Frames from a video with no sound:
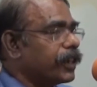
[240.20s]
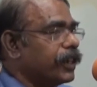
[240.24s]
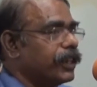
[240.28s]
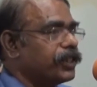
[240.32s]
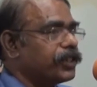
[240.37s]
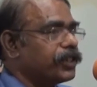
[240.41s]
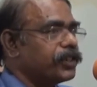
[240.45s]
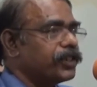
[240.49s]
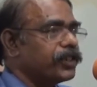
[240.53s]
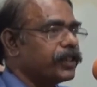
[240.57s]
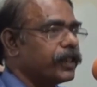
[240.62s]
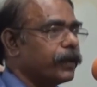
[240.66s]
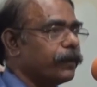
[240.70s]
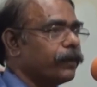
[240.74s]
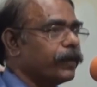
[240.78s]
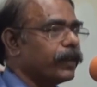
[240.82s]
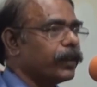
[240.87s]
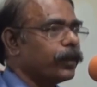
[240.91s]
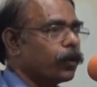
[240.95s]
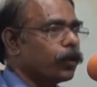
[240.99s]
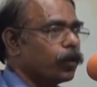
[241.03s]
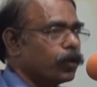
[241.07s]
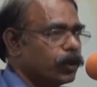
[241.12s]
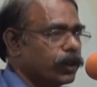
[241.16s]
relationship
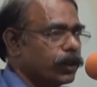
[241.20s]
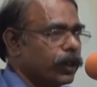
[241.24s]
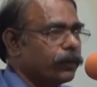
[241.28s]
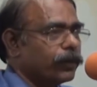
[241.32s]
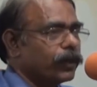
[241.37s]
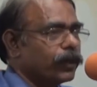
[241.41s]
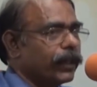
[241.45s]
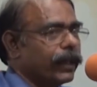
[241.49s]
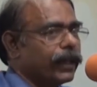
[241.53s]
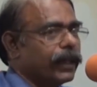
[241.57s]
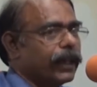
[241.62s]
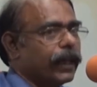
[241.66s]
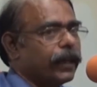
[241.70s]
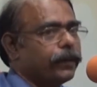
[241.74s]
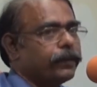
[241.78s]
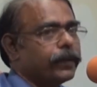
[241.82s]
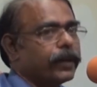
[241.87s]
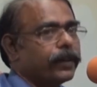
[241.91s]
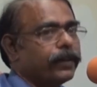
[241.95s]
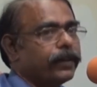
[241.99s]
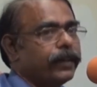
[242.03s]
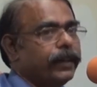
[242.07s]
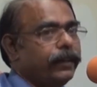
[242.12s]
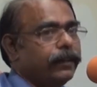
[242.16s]
with Roja Muthiah
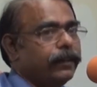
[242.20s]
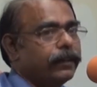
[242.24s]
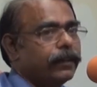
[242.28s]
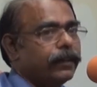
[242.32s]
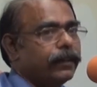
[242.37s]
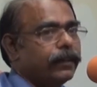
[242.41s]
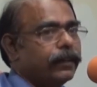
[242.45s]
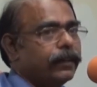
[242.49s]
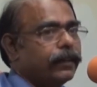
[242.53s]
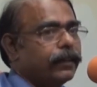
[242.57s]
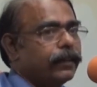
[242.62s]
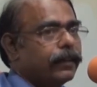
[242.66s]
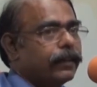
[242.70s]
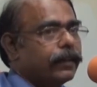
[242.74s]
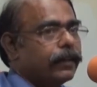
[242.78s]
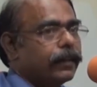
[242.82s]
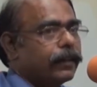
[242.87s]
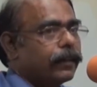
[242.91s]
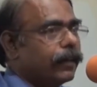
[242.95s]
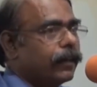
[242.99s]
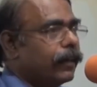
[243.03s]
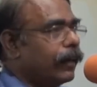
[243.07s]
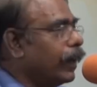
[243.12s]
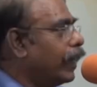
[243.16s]
Library.
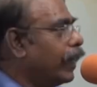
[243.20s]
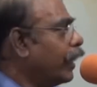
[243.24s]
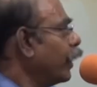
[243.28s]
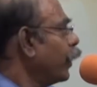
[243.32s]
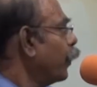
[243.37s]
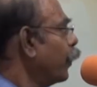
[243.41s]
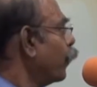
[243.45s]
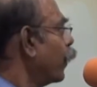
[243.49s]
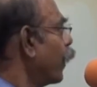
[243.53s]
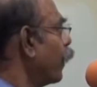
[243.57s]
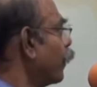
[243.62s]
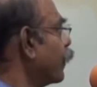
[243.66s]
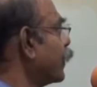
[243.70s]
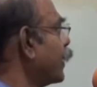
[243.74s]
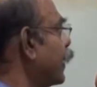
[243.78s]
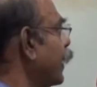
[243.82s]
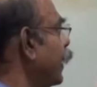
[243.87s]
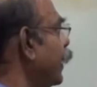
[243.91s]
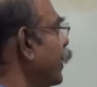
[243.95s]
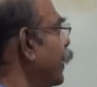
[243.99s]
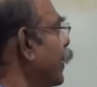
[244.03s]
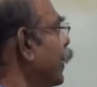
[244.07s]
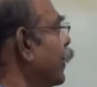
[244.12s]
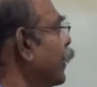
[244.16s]
You would have
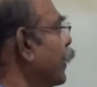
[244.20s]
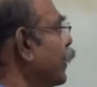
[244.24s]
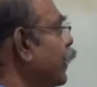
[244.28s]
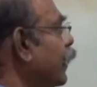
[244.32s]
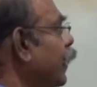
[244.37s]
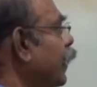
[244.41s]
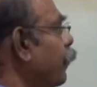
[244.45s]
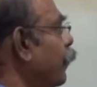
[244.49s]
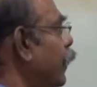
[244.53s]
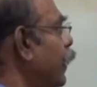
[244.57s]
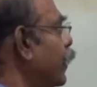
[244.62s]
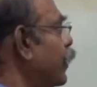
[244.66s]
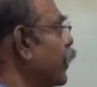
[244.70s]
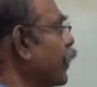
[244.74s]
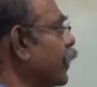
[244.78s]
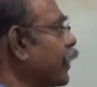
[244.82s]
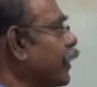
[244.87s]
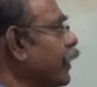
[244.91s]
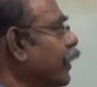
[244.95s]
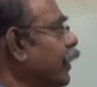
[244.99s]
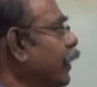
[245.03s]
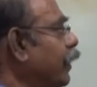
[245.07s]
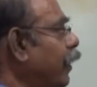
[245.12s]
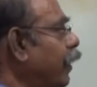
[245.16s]
seen the images
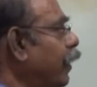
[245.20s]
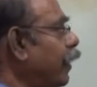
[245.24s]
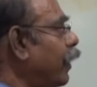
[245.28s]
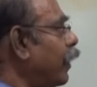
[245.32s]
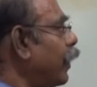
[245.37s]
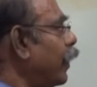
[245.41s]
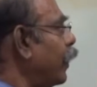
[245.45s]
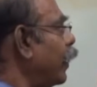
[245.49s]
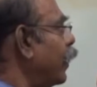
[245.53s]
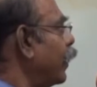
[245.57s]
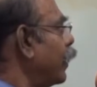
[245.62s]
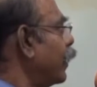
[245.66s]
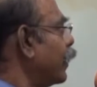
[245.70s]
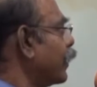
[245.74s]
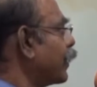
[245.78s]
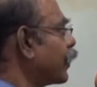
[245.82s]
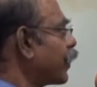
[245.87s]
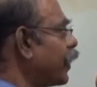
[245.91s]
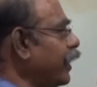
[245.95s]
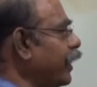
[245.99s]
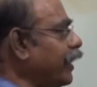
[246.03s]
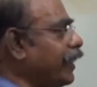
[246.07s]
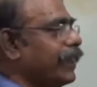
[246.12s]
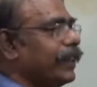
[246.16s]

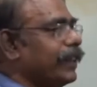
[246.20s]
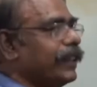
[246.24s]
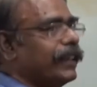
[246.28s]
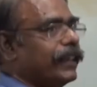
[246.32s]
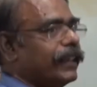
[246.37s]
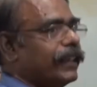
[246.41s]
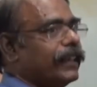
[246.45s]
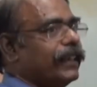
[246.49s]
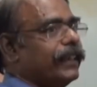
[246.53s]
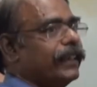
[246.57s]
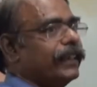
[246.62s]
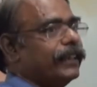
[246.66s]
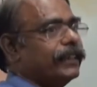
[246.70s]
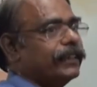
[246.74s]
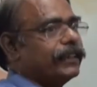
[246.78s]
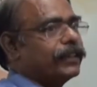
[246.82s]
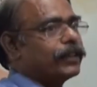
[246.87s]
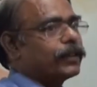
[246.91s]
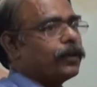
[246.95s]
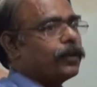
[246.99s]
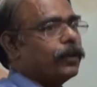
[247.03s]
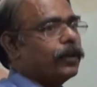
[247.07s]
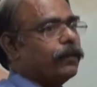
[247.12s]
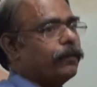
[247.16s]
to India earlier.
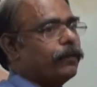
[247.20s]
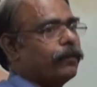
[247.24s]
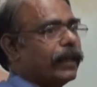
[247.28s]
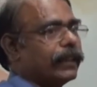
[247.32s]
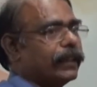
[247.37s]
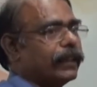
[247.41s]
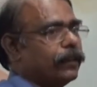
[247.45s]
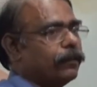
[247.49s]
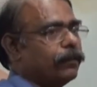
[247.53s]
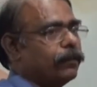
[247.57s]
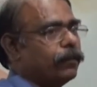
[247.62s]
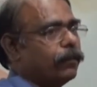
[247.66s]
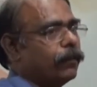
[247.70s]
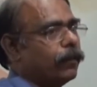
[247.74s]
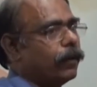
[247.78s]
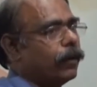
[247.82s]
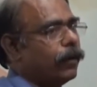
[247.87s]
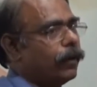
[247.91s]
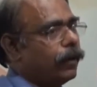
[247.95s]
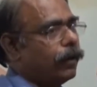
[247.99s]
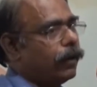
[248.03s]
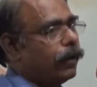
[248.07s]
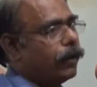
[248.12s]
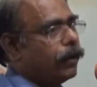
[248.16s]
It's called Madan
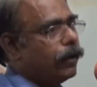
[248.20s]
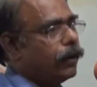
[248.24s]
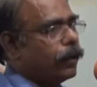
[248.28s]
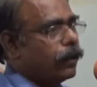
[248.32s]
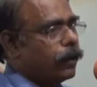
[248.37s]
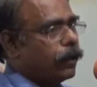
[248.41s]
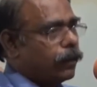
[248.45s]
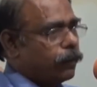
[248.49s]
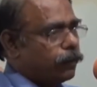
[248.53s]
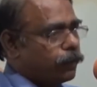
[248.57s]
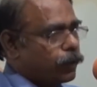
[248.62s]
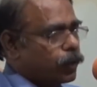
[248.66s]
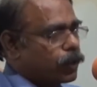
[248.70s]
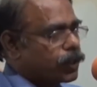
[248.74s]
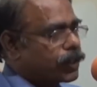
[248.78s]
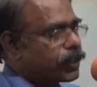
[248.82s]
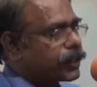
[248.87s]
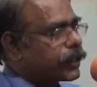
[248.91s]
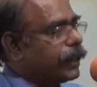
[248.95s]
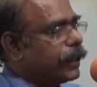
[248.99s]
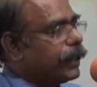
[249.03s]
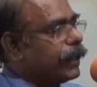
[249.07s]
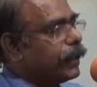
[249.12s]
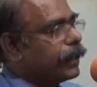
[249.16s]

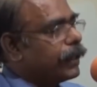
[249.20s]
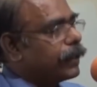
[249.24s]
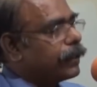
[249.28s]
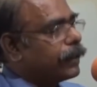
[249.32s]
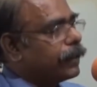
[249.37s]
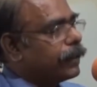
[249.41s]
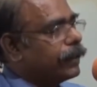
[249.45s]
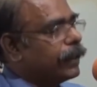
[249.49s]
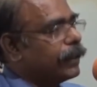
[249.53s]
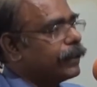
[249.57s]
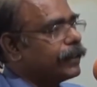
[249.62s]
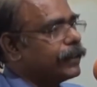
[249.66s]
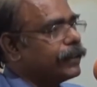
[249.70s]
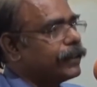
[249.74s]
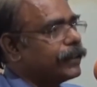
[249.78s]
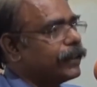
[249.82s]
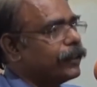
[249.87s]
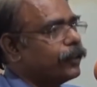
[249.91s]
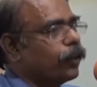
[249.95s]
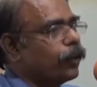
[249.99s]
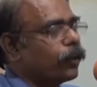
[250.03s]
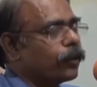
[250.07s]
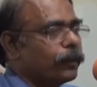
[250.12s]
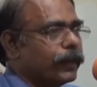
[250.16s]
Puraskar. That is
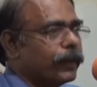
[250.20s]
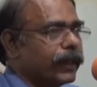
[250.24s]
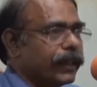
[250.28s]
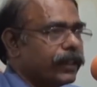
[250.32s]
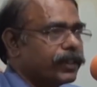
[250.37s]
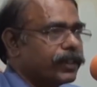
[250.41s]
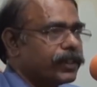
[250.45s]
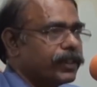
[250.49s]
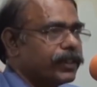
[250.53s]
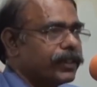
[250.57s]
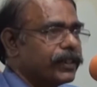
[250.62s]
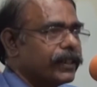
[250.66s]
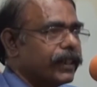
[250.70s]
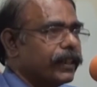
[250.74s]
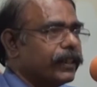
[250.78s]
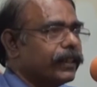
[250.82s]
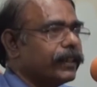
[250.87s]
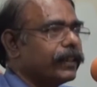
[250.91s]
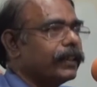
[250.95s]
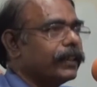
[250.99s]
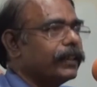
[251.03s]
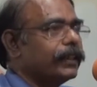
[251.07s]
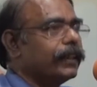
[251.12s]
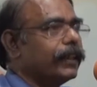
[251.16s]
a documentation
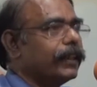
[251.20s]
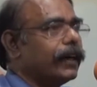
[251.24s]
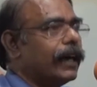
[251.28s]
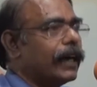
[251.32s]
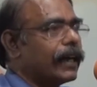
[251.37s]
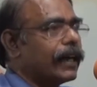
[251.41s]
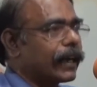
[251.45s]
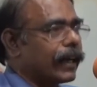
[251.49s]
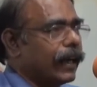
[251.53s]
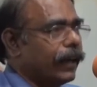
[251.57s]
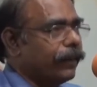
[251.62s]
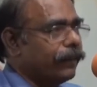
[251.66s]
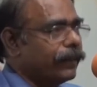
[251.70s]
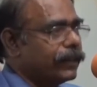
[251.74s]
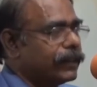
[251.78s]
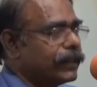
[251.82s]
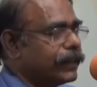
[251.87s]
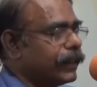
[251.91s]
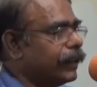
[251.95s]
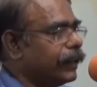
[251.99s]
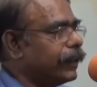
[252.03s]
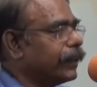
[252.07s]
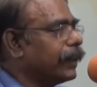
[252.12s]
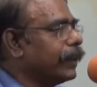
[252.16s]
center,
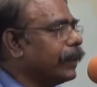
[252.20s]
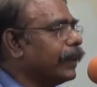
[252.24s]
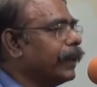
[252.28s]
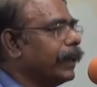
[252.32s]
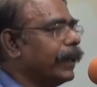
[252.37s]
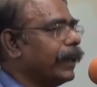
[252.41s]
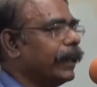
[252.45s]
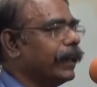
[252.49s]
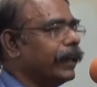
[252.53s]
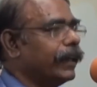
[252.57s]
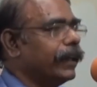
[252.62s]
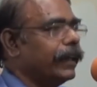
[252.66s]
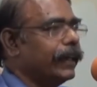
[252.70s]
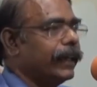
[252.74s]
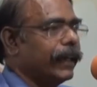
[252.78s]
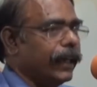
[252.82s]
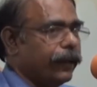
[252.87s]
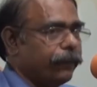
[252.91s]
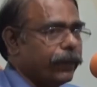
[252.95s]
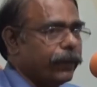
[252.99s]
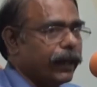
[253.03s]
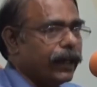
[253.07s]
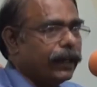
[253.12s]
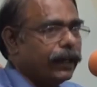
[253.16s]
archival center in
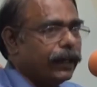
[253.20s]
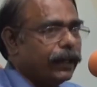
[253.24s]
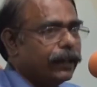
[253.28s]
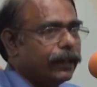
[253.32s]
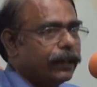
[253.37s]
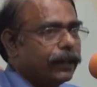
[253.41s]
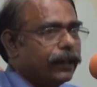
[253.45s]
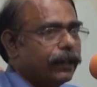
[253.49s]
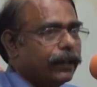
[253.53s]
Nepal.